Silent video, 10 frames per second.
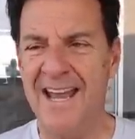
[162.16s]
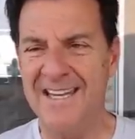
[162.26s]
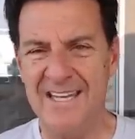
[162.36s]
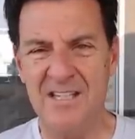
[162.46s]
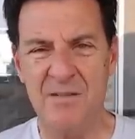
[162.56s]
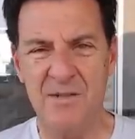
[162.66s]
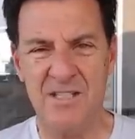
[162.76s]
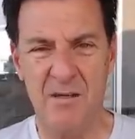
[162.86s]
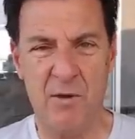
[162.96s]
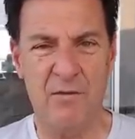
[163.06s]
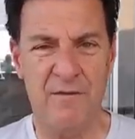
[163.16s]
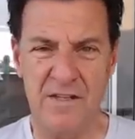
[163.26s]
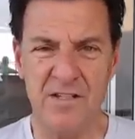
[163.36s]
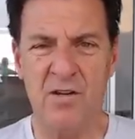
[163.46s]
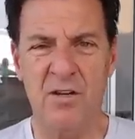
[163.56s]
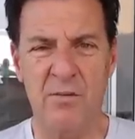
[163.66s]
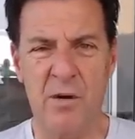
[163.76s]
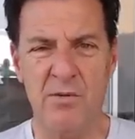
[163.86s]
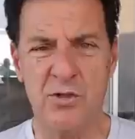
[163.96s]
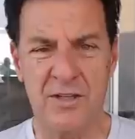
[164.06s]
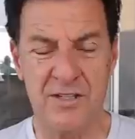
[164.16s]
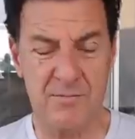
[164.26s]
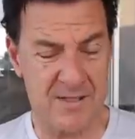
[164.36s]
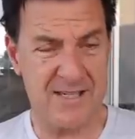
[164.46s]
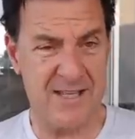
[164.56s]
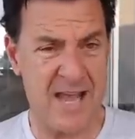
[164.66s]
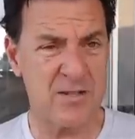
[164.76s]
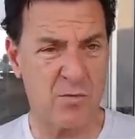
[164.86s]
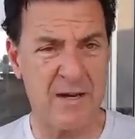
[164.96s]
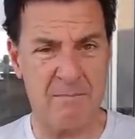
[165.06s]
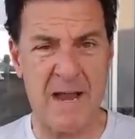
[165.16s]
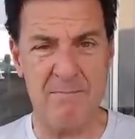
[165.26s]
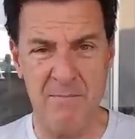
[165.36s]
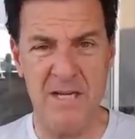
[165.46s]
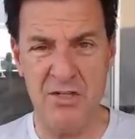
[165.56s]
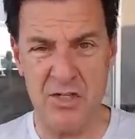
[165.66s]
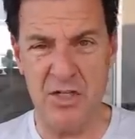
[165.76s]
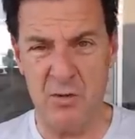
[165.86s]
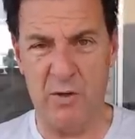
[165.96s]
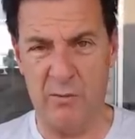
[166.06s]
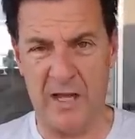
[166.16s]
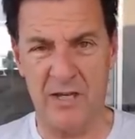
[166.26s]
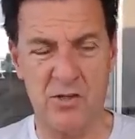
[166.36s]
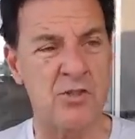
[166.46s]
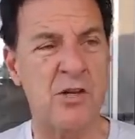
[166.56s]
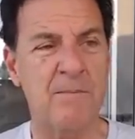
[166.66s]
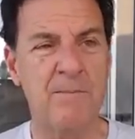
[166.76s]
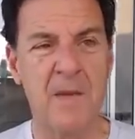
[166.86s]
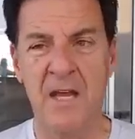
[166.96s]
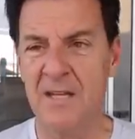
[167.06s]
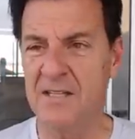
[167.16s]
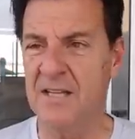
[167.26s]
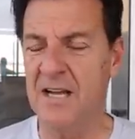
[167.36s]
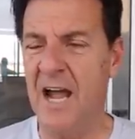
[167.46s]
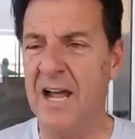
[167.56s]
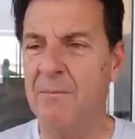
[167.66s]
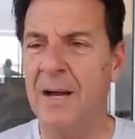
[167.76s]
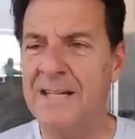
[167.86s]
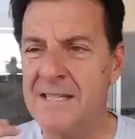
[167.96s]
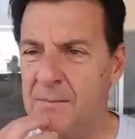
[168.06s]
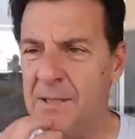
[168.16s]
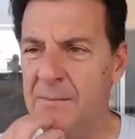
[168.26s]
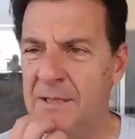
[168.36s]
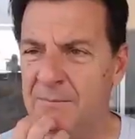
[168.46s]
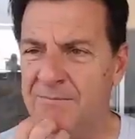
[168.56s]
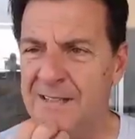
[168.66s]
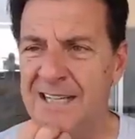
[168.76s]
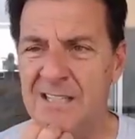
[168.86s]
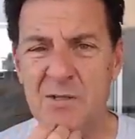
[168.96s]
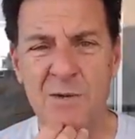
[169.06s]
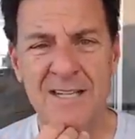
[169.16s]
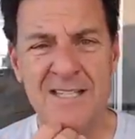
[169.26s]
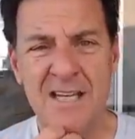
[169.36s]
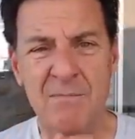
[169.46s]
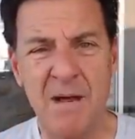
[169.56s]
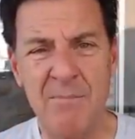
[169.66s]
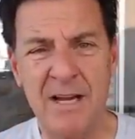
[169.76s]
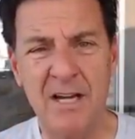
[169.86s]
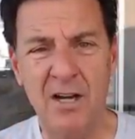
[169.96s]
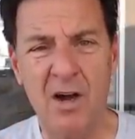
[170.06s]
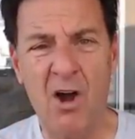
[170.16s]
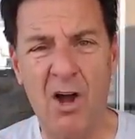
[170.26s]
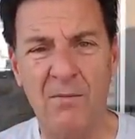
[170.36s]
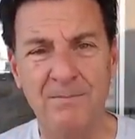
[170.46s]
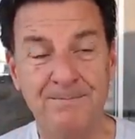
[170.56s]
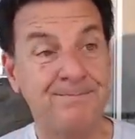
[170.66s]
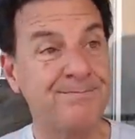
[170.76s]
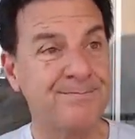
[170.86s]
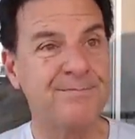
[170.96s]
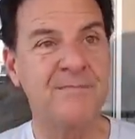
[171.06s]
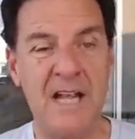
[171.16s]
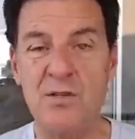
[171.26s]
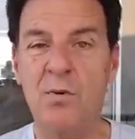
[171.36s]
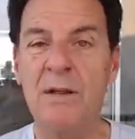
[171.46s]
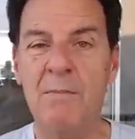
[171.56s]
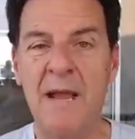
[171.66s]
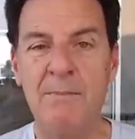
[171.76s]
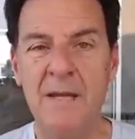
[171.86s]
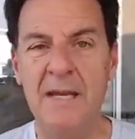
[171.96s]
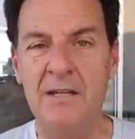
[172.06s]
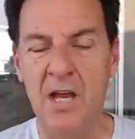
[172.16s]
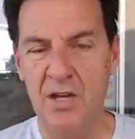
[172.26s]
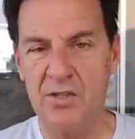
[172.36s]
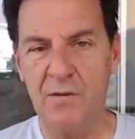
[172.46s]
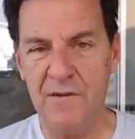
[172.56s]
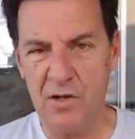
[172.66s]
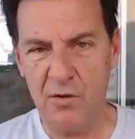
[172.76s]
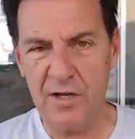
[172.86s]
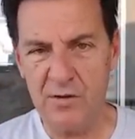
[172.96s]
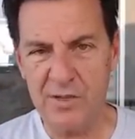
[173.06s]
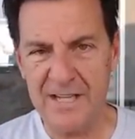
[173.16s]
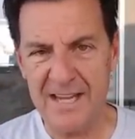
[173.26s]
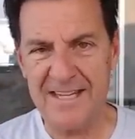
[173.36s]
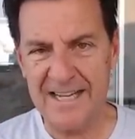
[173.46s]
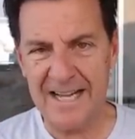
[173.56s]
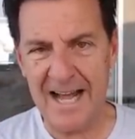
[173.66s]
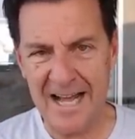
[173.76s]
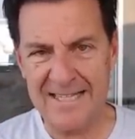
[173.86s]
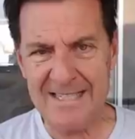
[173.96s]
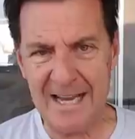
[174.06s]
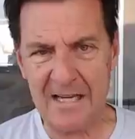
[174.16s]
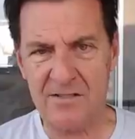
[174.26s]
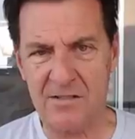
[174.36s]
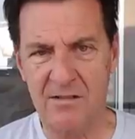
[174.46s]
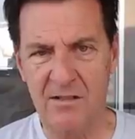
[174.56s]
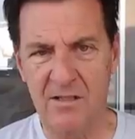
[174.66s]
and intimacy, both physical and emotional intimacy. That's what it might mean to you, a relationship. To the guy, it might simply mean, I just want to see at my beck and call. That's what it might mean. So if you don't understand the context